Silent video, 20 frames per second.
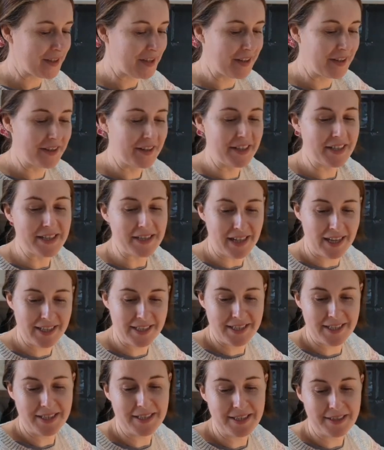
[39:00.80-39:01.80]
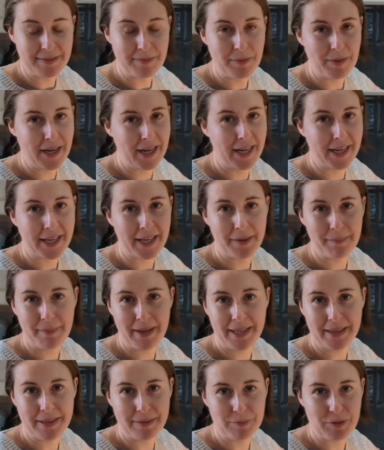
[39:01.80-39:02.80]
So the slicing didn't work, it
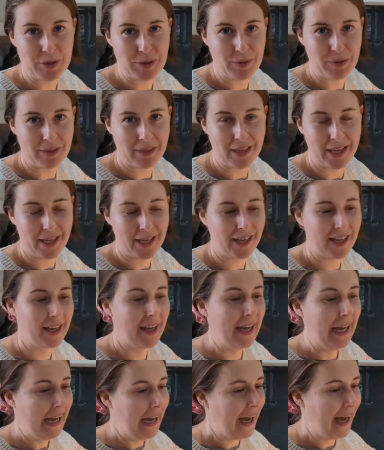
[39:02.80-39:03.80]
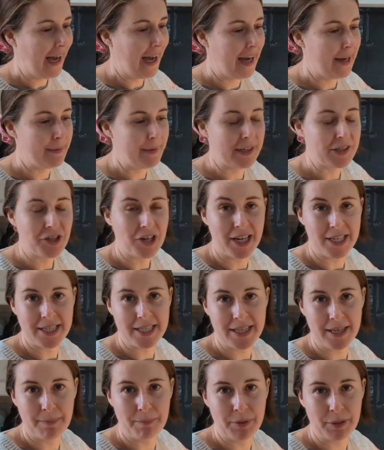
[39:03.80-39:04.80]
made them too thick. I tried
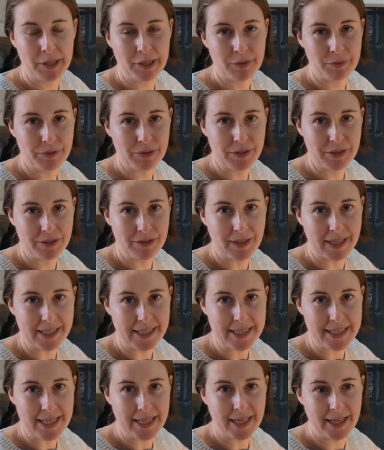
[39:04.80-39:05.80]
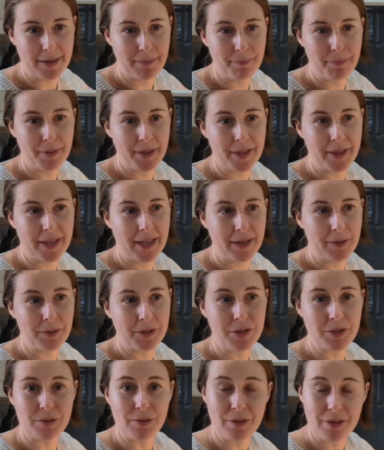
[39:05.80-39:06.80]
to then put it through the grater, but they were
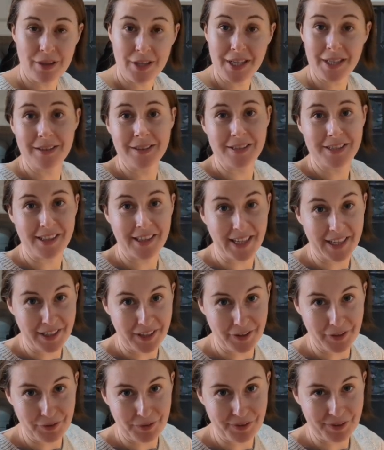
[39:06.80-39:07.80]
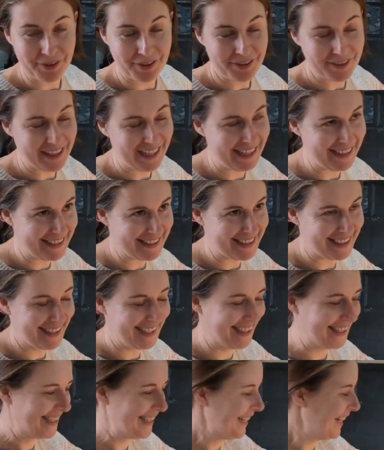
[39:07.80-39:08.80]
too thin to then go through the
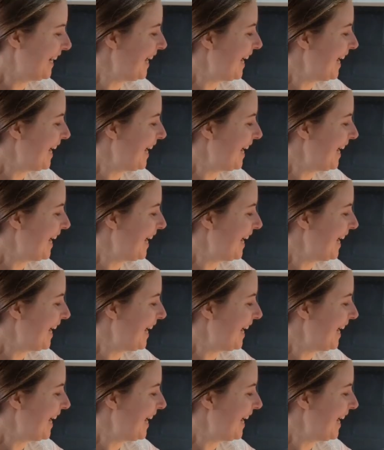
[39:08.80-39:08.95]
grater.